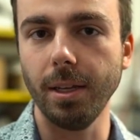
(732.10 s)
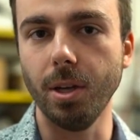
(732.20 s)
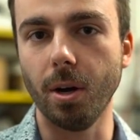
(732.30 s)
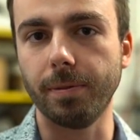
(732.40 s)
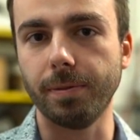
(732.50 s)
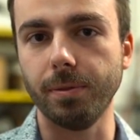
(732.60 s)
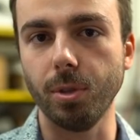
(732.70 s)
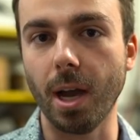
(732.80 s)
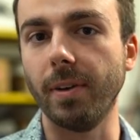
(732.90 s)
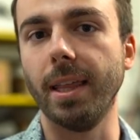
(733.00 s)
you know, if
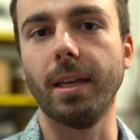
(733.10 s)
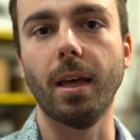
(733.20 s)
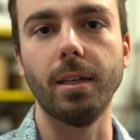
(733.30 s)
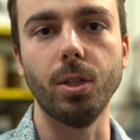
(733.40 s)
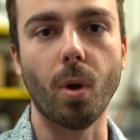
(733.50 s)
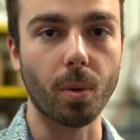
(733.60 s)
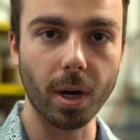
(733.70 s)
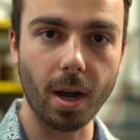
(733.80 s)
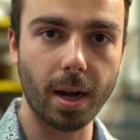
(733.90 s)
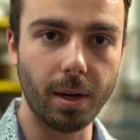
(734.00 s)
you have anything that you want to
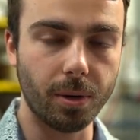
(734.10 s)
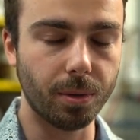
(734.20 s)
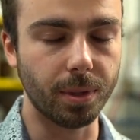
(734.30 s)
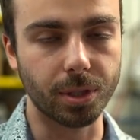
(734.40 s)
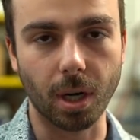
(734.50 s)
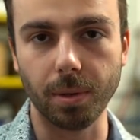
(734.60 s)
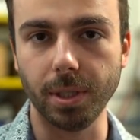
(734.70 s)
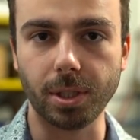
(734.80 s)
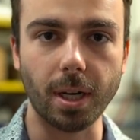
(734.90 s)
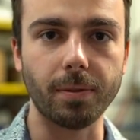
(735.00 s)
work on, I know there's
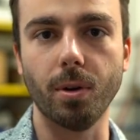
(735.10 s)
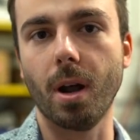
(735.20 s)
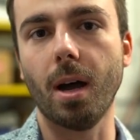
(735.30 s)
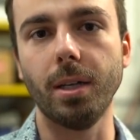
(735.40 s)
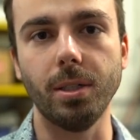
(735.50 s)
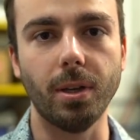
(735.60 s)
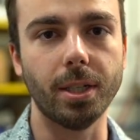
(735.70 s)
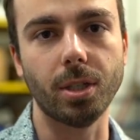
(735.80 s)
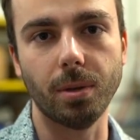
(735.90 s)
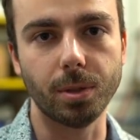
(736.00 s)
always stuff going on and you
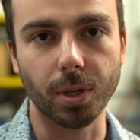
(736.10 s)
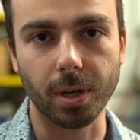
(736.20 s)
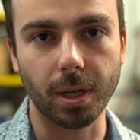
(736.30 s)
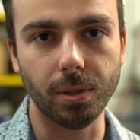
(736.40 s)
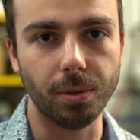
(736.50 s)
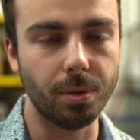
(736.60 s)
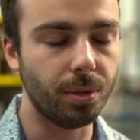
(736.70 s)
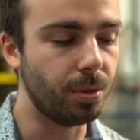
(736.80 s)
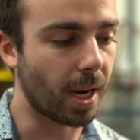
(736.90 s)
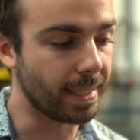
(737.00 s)
guys are always working on new
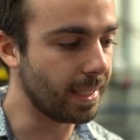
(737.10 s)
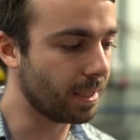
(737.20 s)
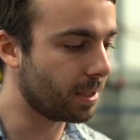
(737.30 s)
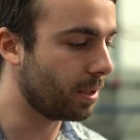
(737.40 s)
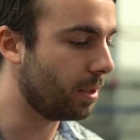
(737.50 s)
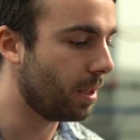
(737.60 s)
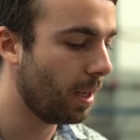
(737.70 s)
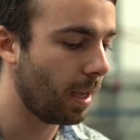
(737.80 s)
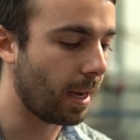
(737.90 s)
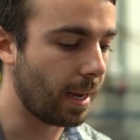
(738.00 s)
new ideas and
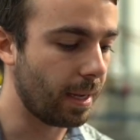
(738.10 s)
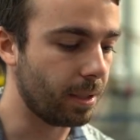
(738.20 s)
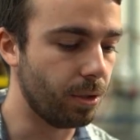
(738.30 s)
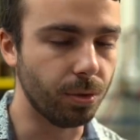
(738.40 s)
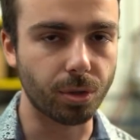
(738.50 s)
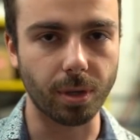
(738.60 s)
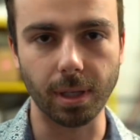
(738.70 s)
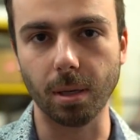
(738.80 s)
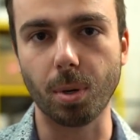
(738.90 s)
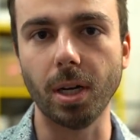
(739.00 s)
uh, new sort of
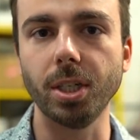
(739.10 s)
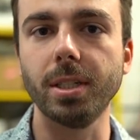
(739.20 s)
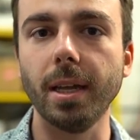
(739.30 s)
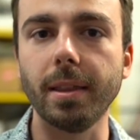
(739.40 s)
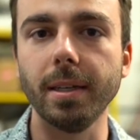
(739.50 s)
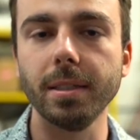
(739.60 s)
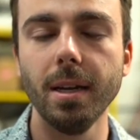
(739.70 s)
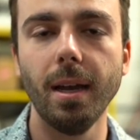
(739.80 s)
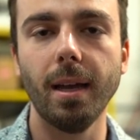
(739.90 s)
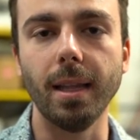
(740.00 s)
little projects like this,
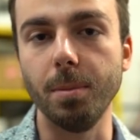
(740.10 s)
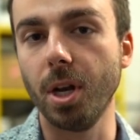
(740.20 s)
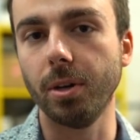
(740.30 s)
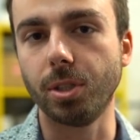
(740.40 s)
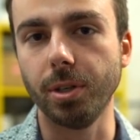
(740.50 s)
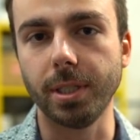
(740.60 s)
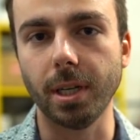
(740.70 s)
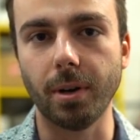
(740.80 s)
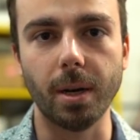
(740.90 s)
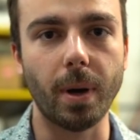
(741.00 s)
let me know. And so he
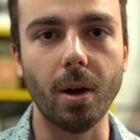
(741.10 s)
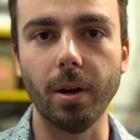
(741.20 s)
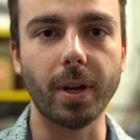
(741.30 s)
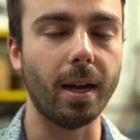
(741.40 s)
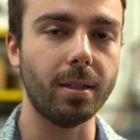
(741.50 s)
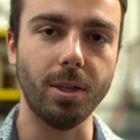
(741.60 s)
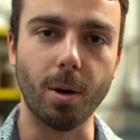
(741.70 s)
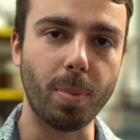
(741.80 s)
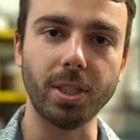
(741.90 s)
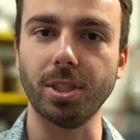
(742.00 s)
said right away, oh, I've got, you know,
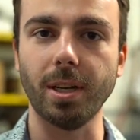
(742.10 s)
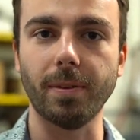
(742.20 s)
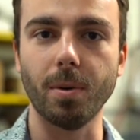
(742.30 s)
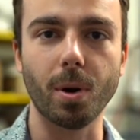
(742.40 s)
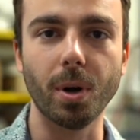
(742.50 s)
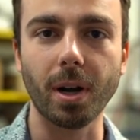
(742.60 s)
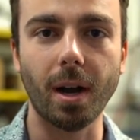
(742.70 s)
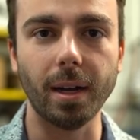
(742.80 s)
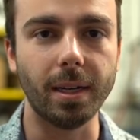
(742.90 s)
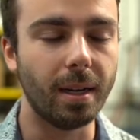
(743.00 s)
a bunch of stuff I want to work
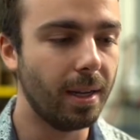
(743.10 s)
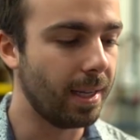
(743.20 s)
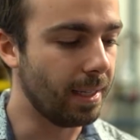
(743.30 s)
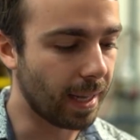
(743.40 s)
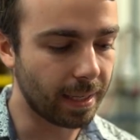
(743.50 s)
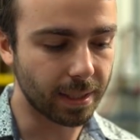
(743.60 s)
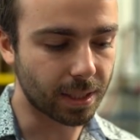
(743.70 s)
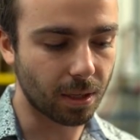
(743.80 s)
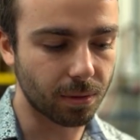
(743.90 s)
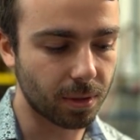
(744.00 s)
on, and he laid
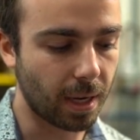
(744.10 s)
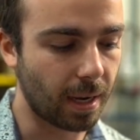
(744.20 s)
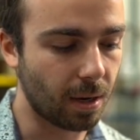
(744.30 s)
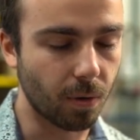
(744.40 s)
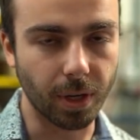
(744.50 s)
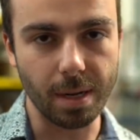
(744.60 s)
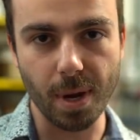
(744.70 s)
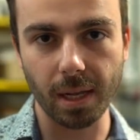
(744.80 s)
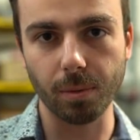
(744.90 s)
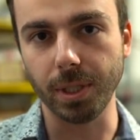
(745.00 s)
this out uh, over
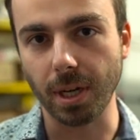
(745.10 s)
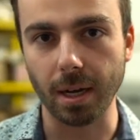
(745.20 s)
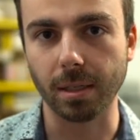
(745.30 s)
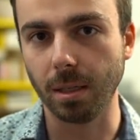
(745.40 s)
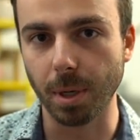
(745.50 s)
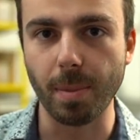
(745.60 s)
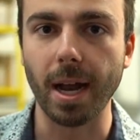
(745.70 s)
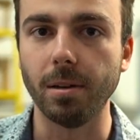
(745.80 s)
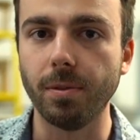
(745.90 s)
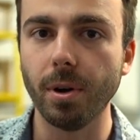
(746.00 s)
email, and we talked a little bit of
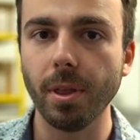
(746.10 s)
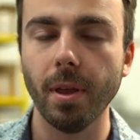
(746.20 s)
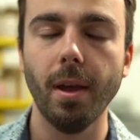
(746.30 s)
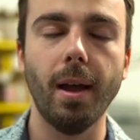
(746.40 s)
back and forth.